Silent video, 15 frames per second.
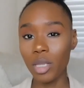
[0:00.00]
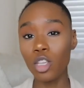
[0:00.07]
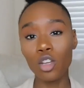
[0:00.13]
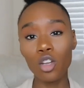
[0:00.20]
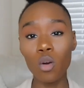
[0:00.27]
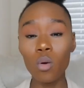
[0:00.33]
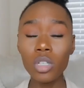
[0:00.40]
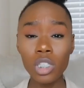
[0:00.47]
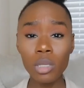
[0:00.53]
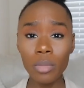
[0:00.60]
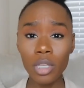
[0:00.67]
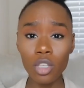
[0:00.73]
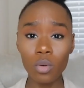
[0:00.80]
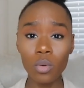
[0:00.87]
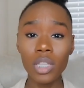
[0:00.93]
And you're going to
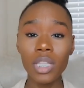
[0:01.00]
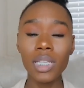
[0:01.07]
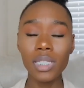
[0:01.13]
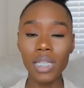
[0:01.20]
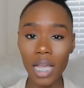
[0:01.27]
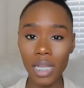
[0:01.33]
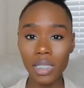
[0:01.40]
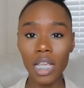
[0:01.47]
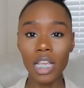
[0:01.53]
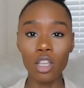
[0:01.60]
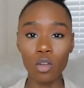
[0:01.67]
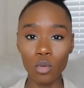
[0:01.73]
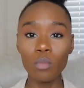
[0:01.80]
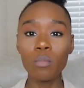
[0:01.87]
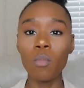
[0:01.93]
be doing this as a
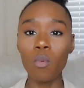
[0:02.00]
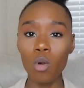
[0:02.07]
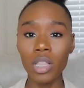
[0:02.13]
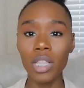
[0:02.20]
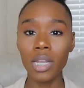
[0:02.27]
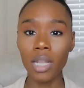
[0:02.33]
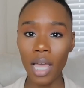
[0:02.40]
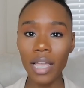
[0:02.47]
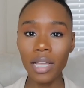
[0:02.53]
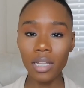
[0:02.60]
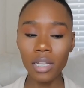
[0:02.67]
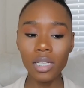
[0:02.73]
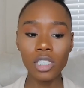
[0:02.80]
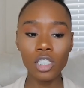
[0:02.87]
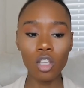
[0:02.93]
group more than
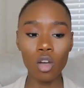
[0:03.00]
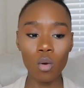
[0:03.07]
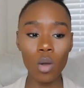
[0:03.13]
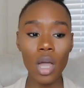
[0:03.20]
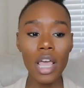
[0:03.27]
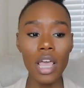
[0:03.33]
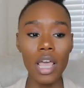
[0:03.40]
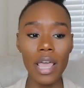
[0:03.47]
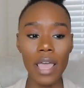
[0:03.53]
likely, so